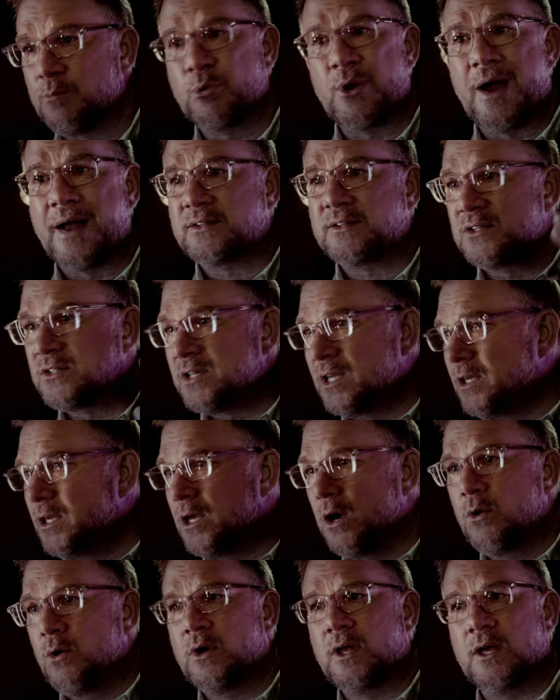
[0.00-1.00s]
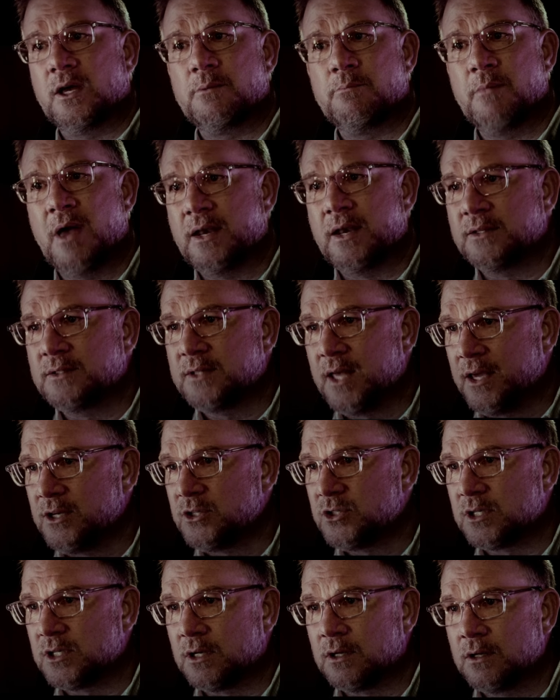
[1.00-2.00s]
practicing yoga and
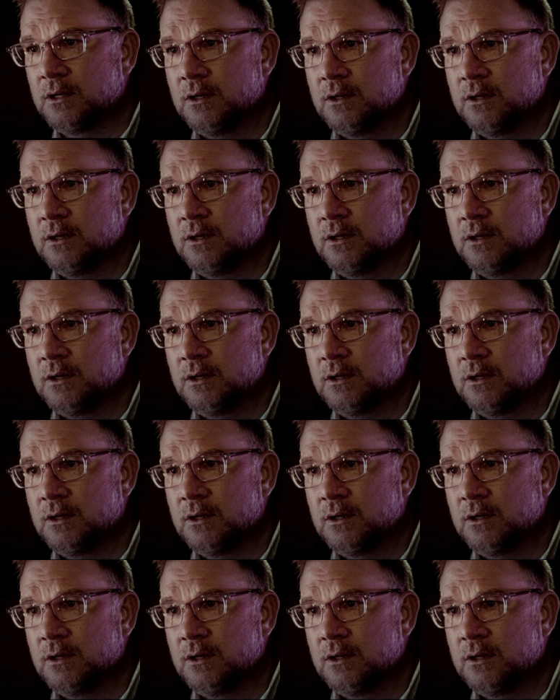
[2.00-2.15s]
meditation,